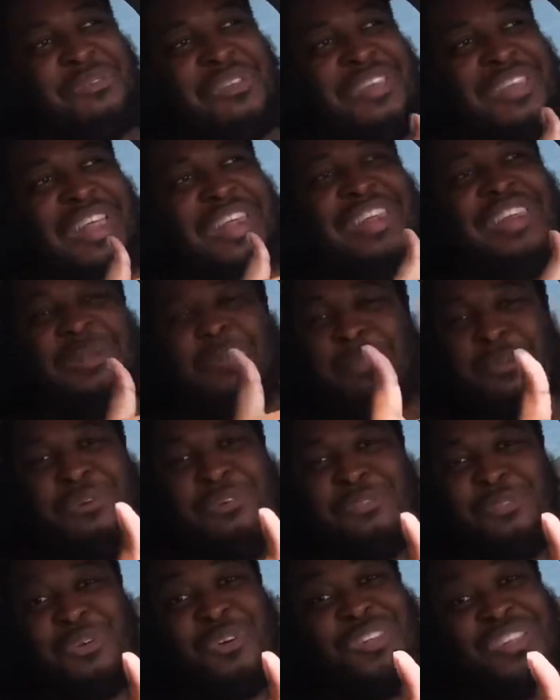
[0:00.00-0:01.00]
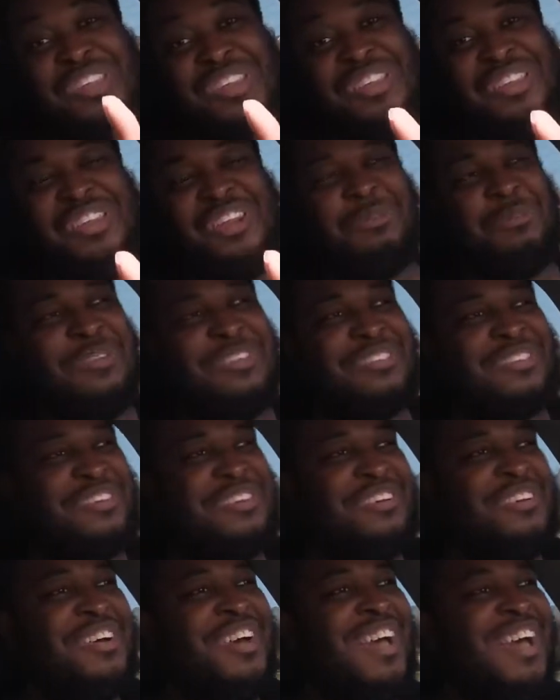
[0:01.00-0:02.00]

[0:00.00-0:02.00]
letting the boost roll in a little bit too.